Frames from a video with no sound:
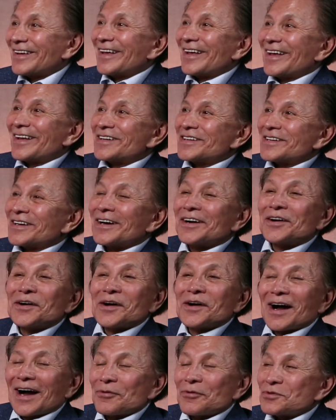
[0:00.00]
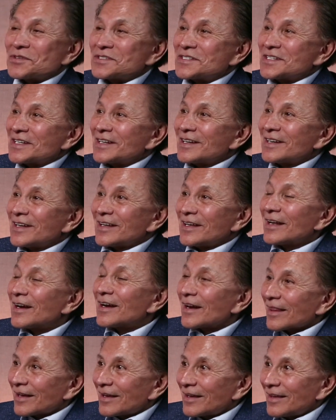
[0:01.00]
and uh, I was in
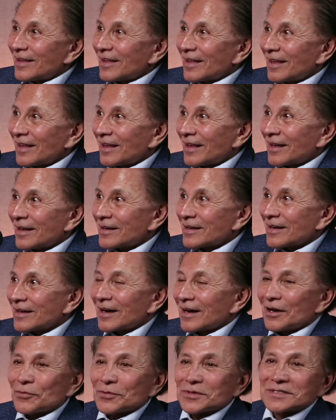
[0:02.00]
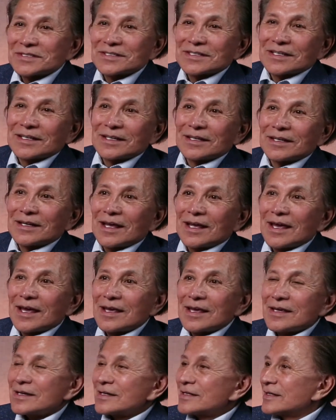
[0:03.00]
Italy and I was in
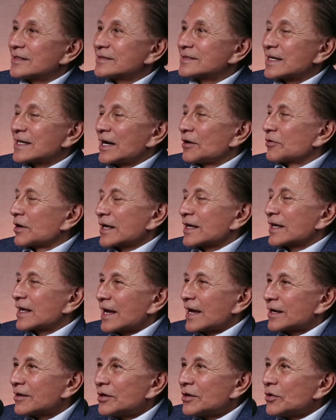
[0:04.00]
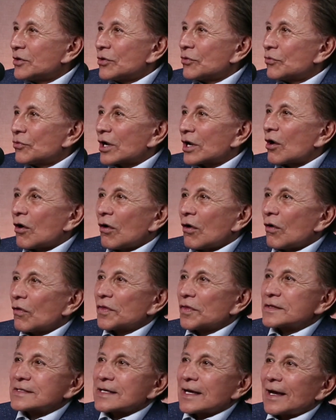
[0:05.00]
a uh, town. I can't recall
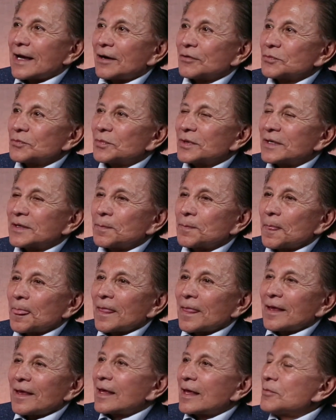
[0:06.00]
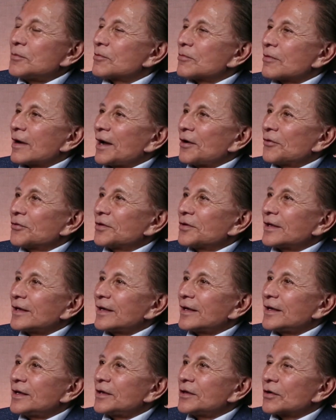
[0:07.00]
the town, but came around
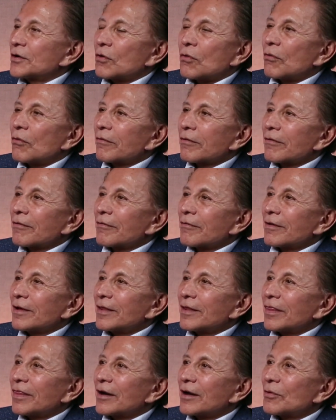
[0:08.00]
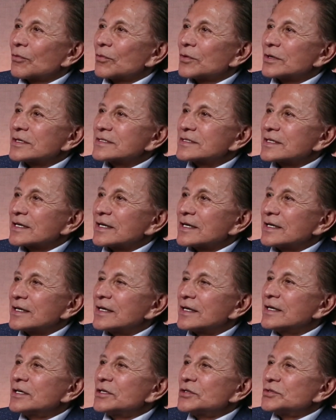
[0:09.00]
a corner and there was a
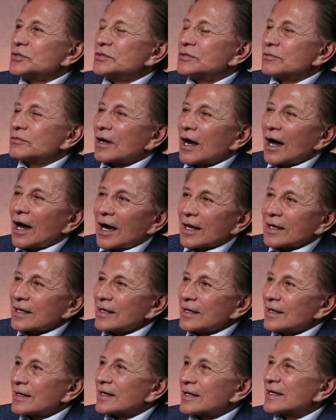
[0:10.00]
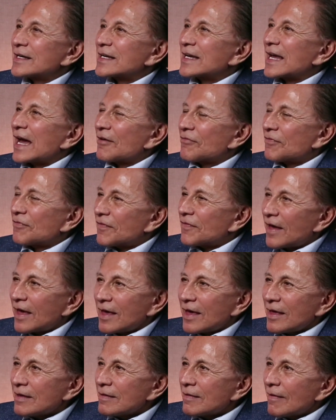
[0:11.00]
Ducati a
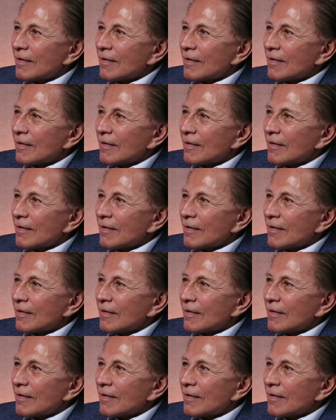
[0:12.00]
cafe,